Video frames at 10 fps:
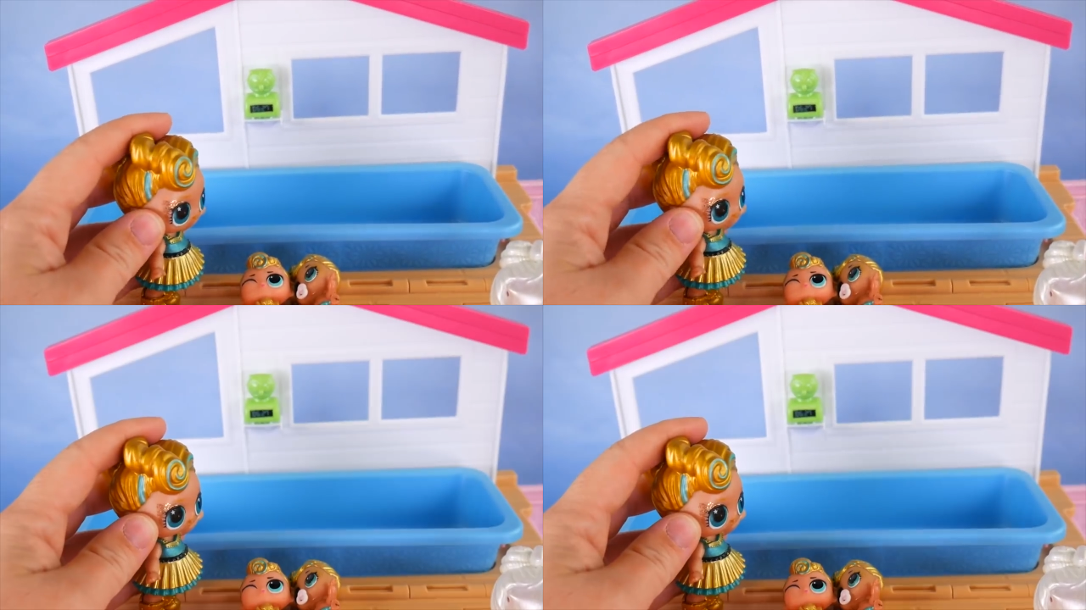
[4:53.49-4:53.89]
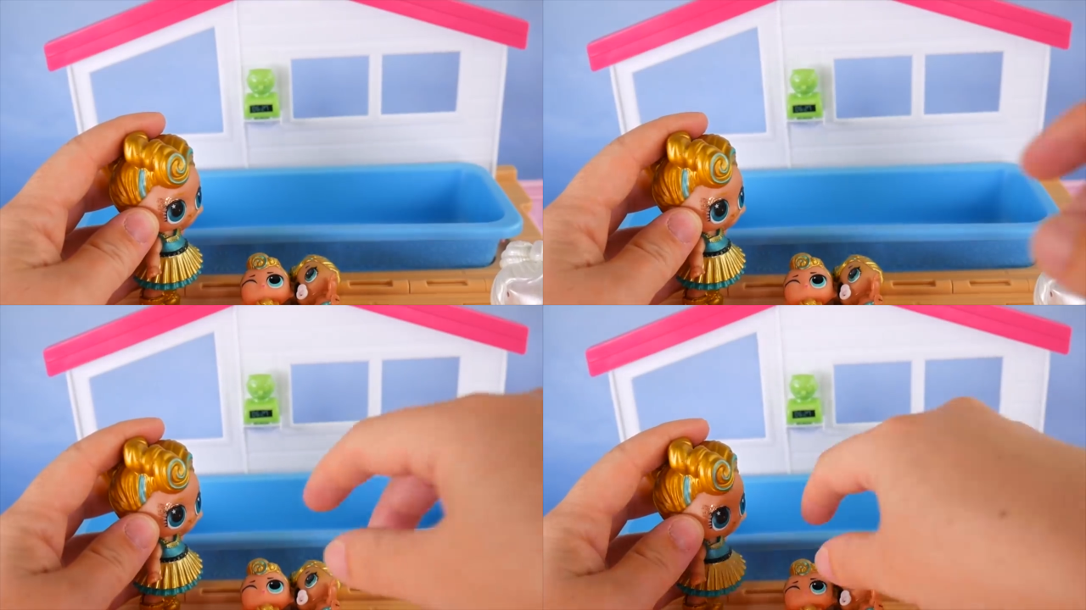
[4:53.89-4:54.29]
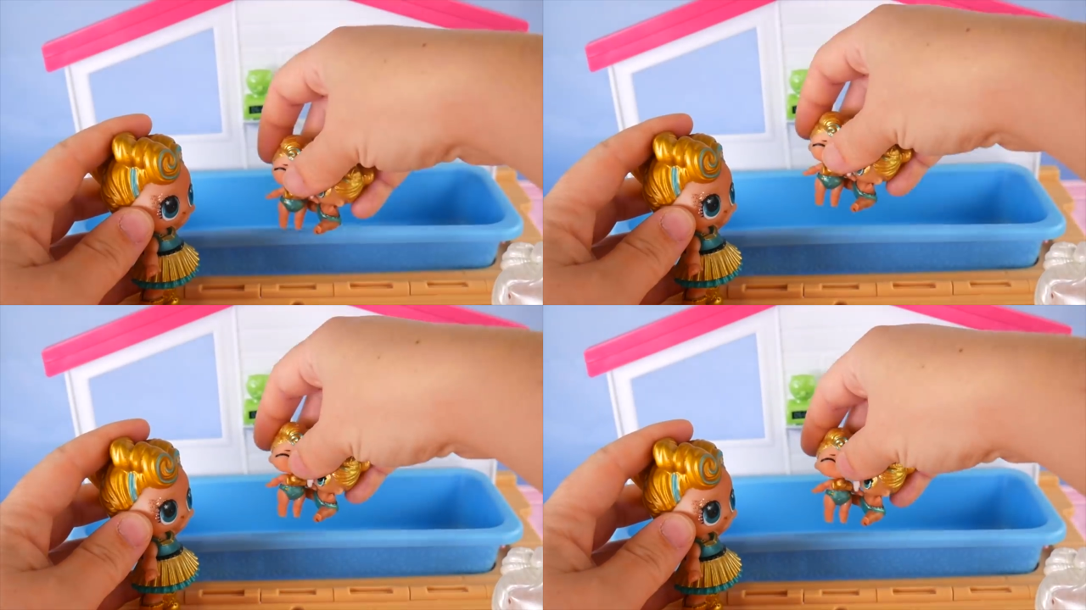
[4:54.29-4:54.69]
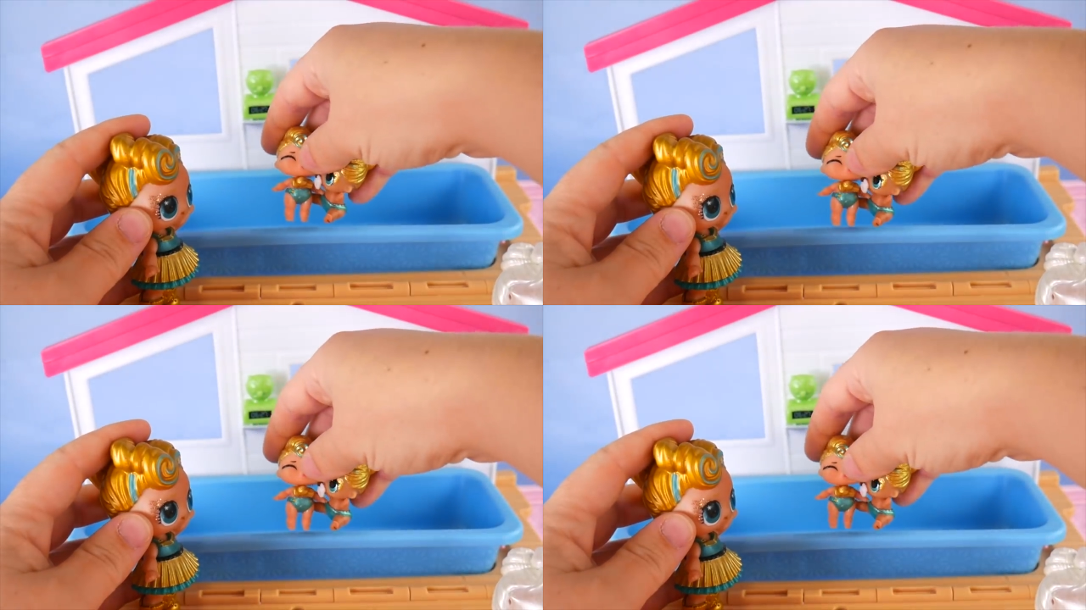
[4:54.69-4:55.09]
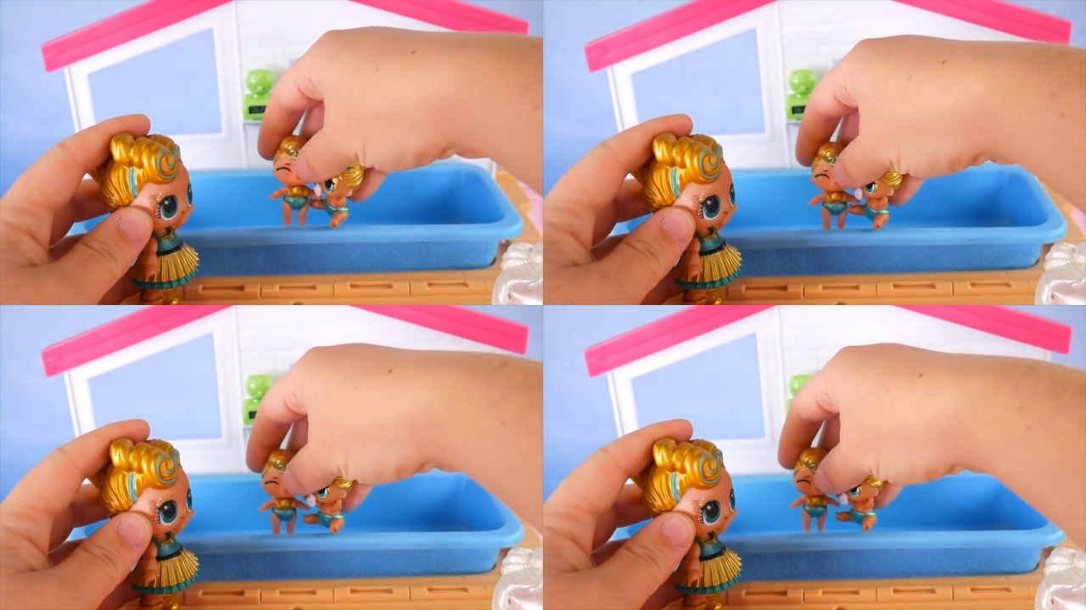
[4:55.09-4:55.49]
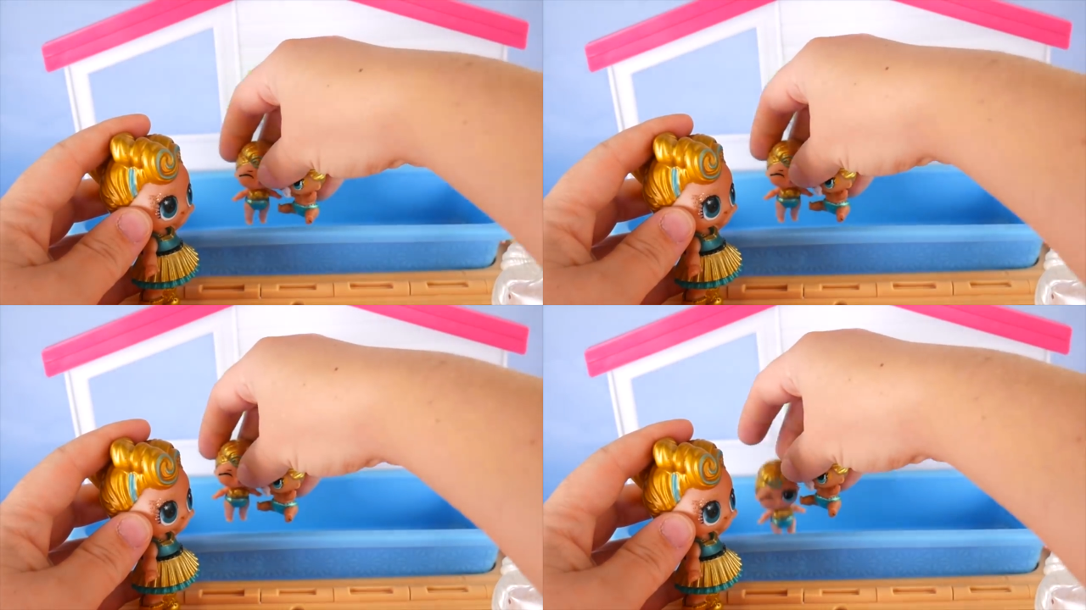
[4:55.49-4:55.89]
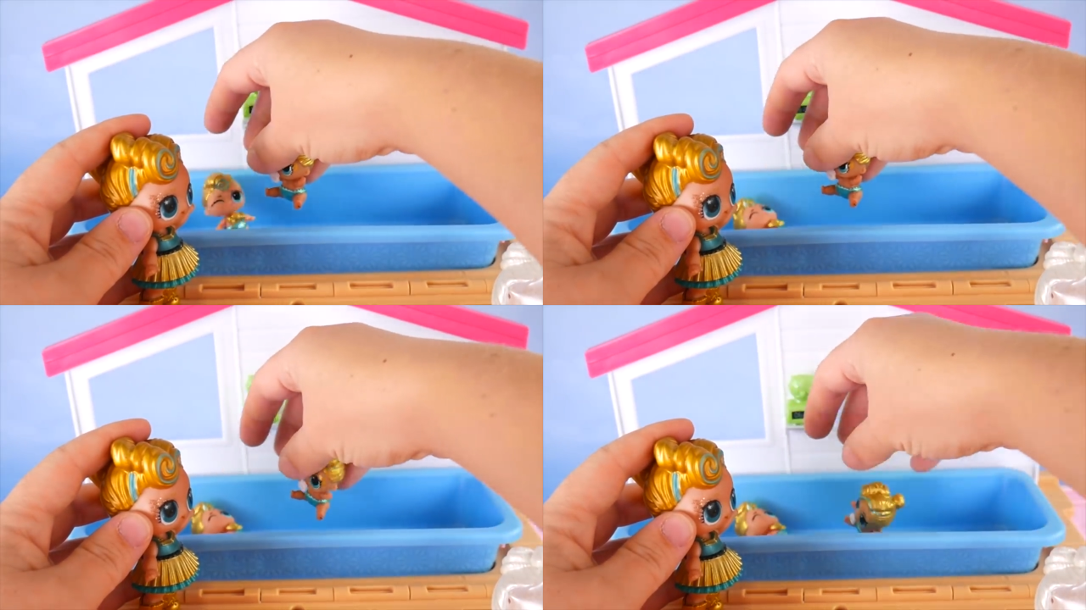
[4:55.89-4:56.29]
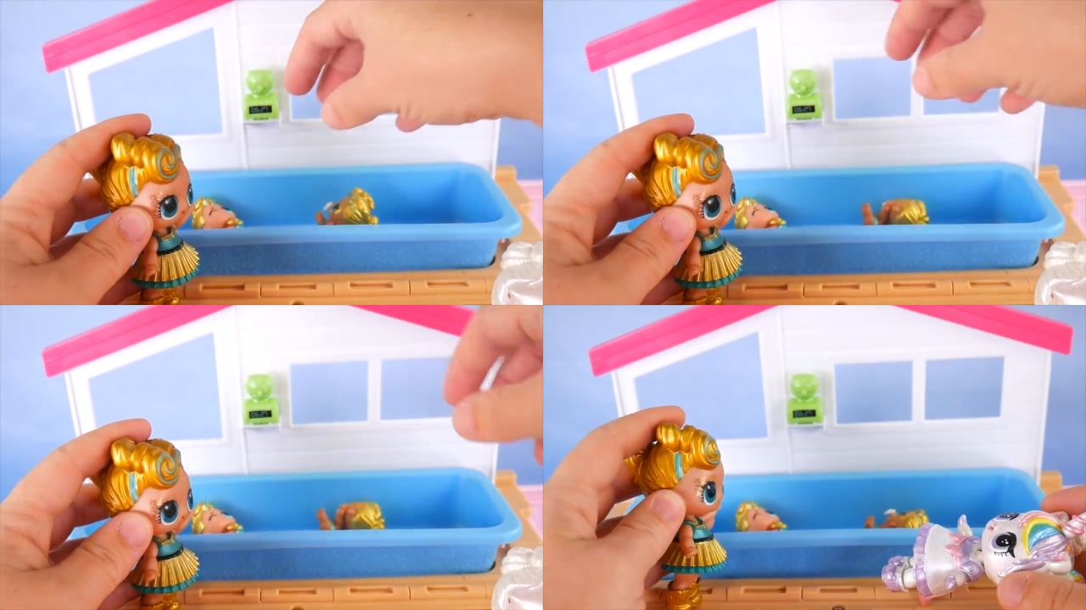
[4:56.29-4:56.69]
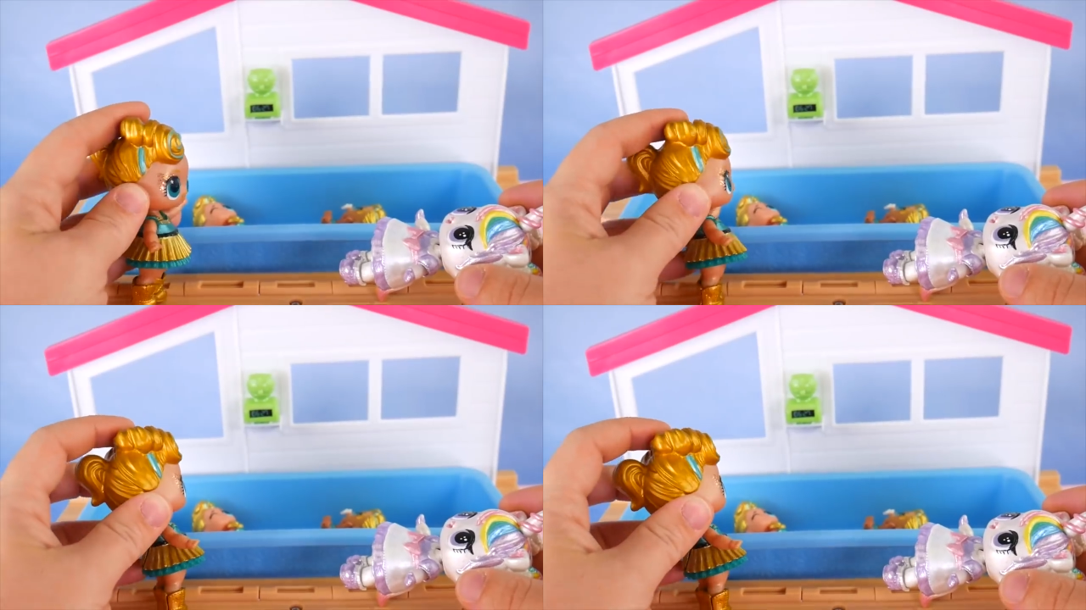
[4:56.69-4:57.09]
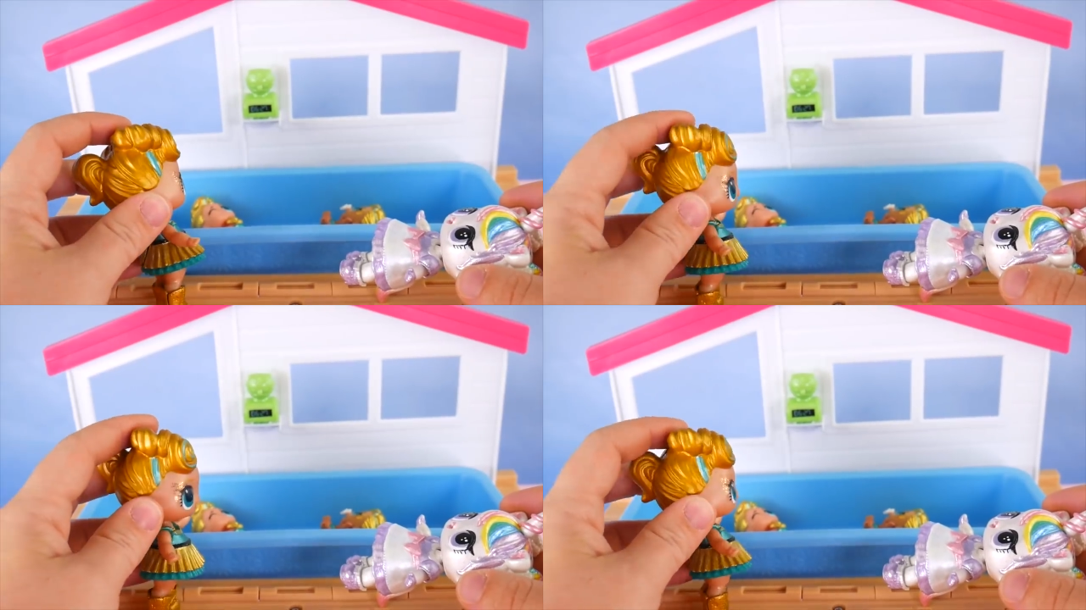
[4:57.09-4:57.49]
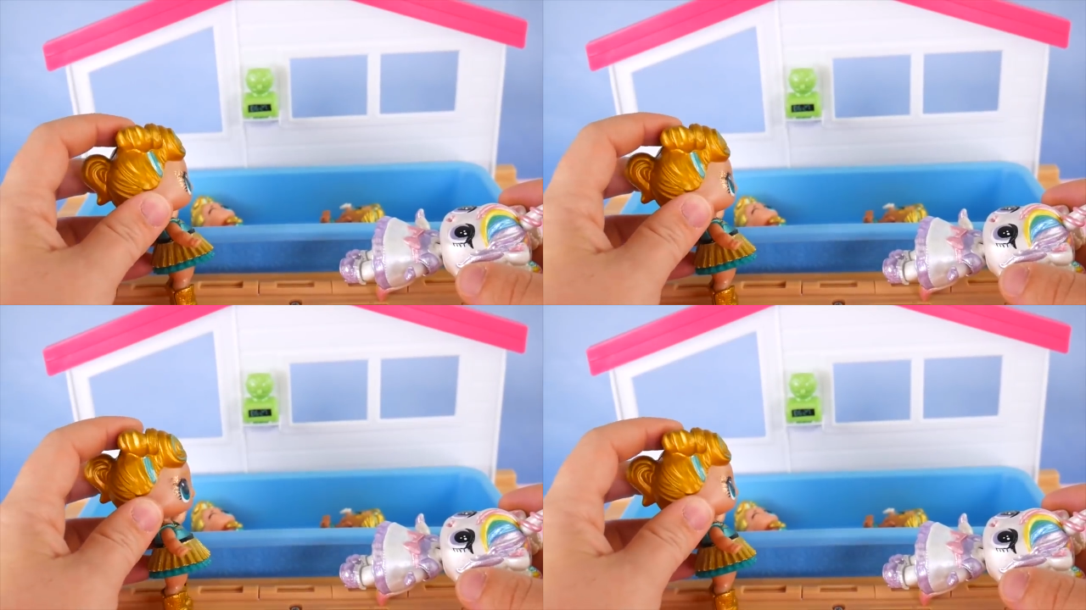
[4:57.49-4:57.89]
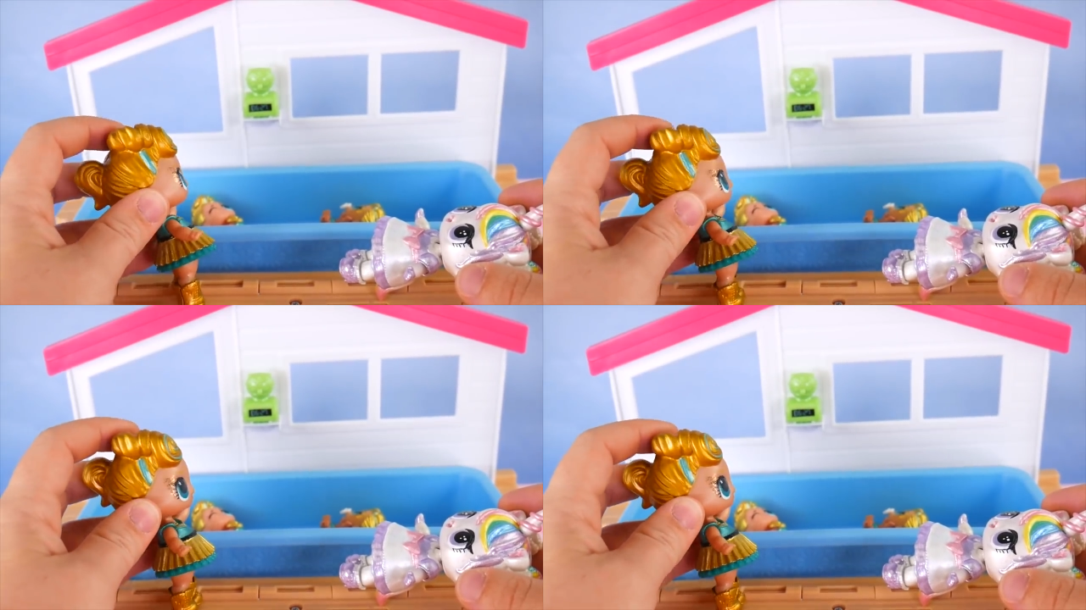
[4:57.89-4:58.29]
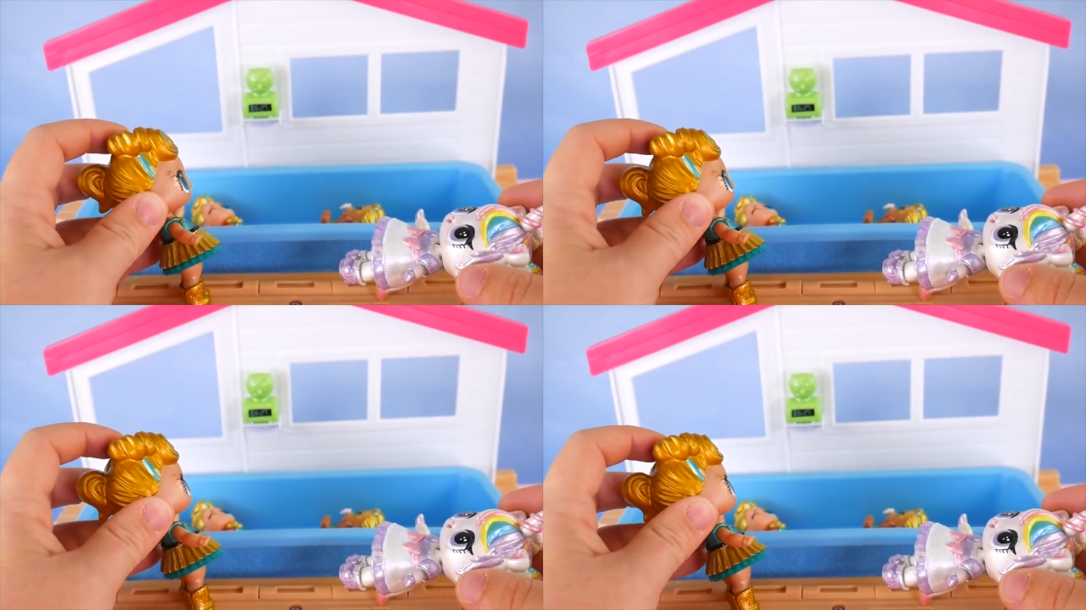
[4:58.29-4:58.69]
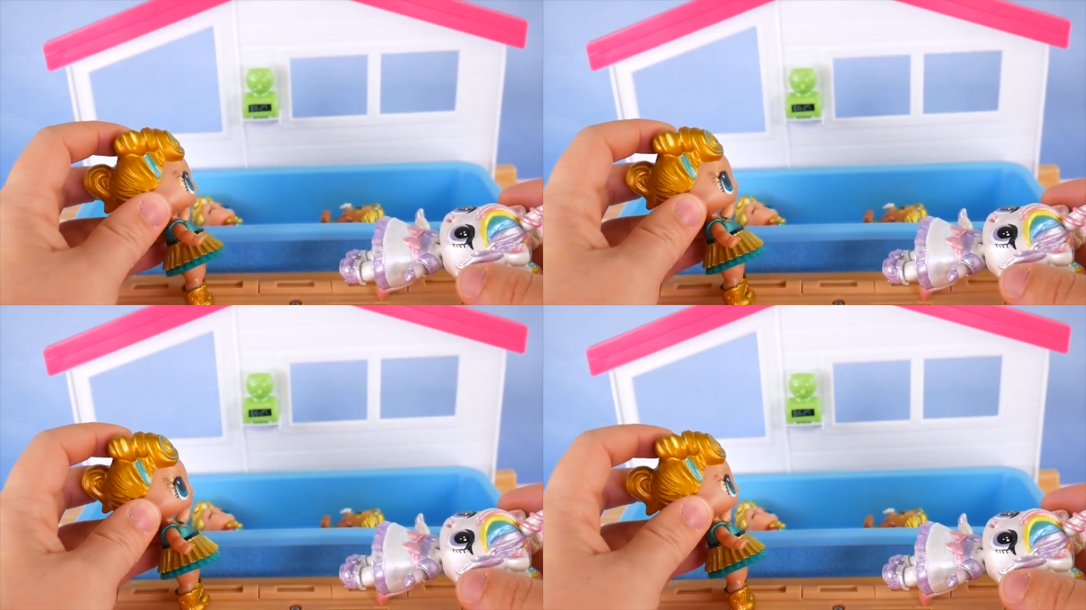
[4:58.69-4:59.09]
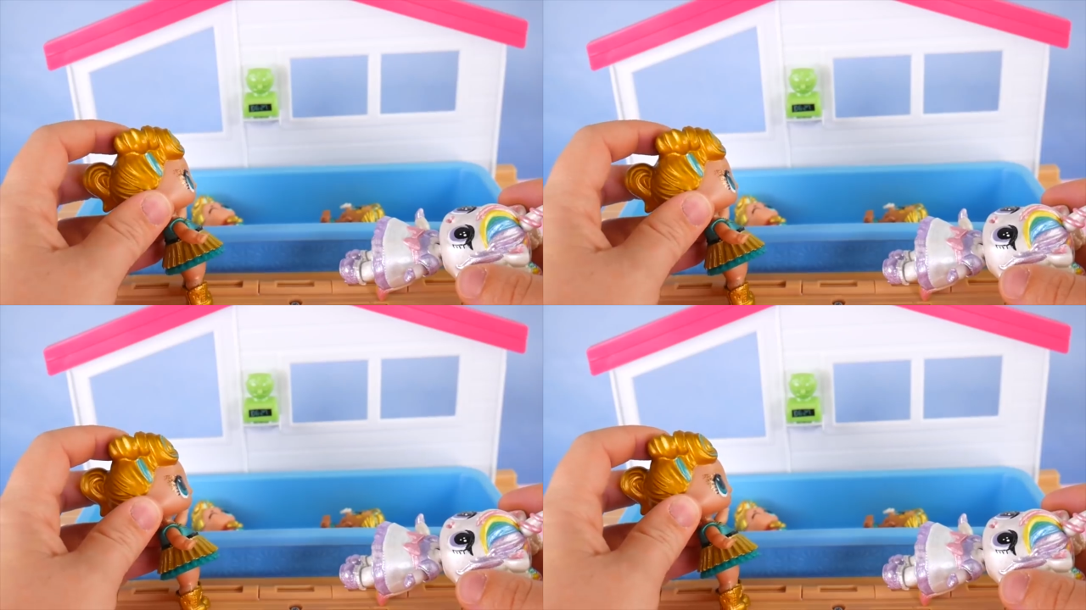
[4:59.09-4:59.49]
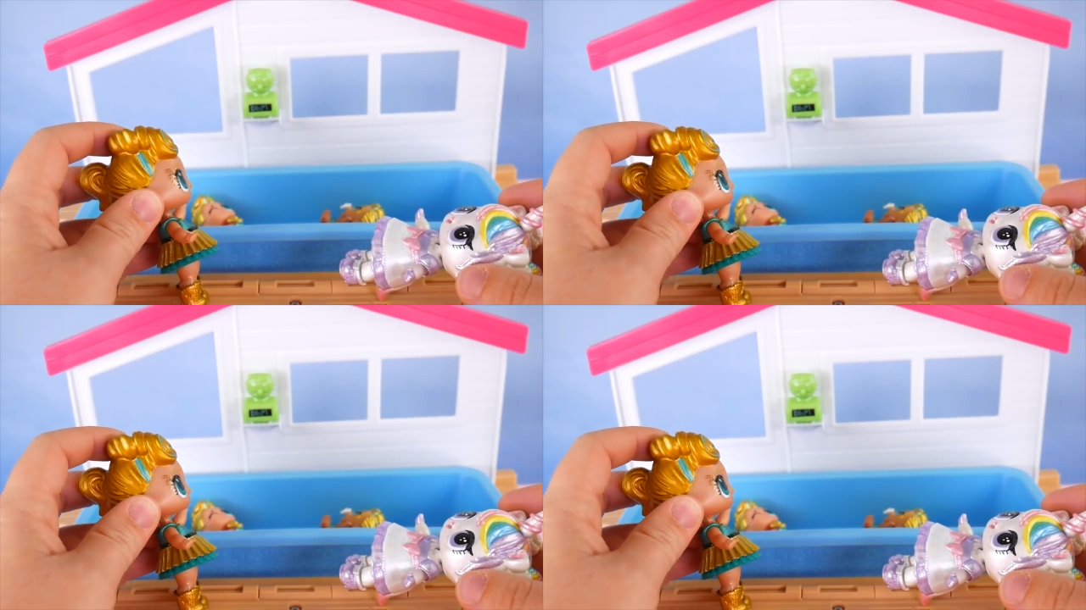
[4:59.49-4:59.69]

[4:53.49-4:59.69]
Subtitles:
[unreadable: no face in view]